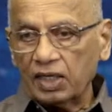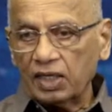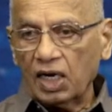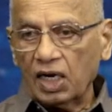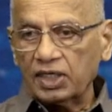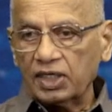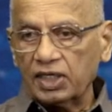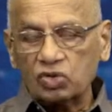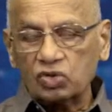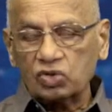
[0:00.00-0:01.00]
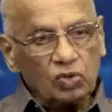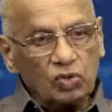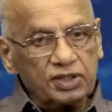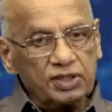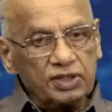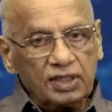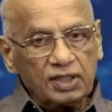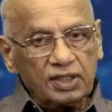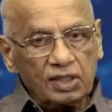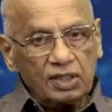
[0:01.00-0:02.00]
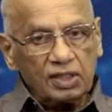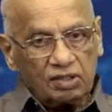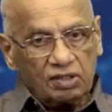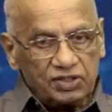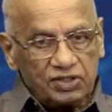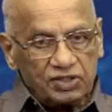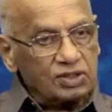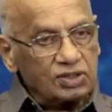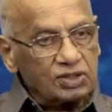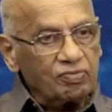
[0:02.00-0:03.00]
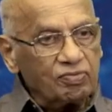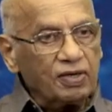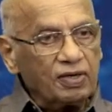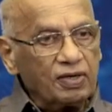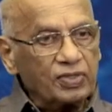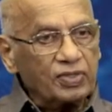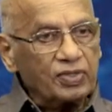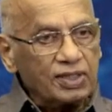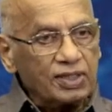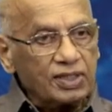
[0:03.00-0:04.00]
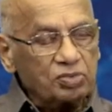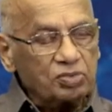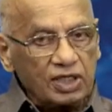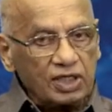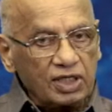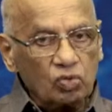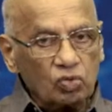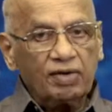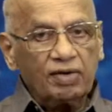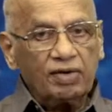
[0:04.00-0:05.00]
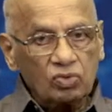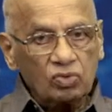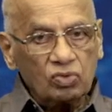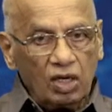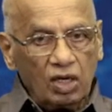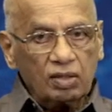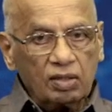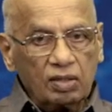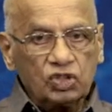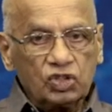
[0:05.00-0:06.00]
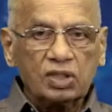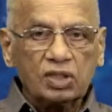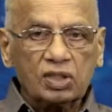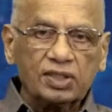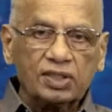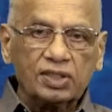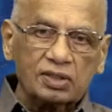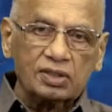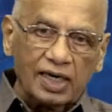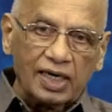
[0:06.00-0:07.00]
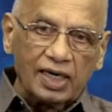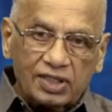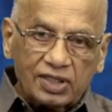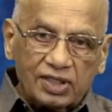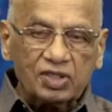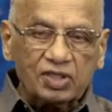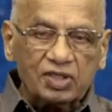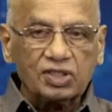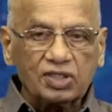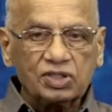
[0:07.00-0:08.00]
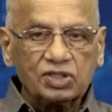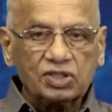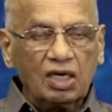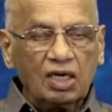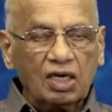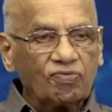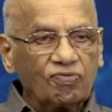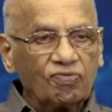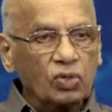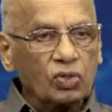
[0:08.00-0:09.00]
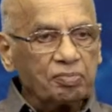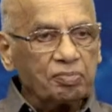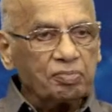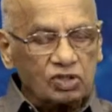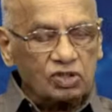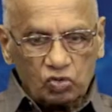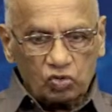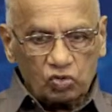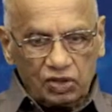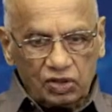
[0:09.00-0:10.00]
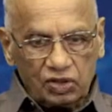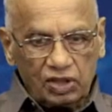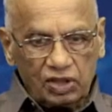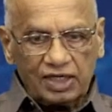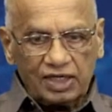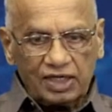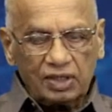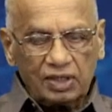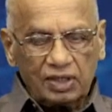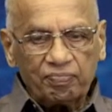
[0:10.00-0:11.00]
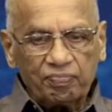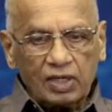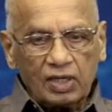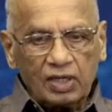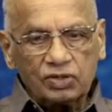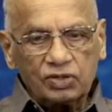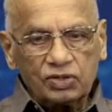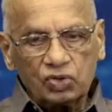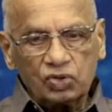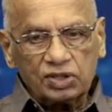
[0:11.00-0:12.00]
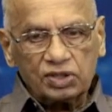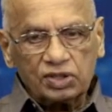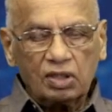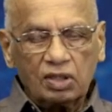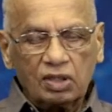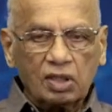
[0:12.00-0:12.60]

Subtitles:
and the heart rate goes up to 100. Does it function the same way? That has to be checked. So we have to ensure that the rate can be increased. Flow can be, suppose 1/3 ejection and 2/3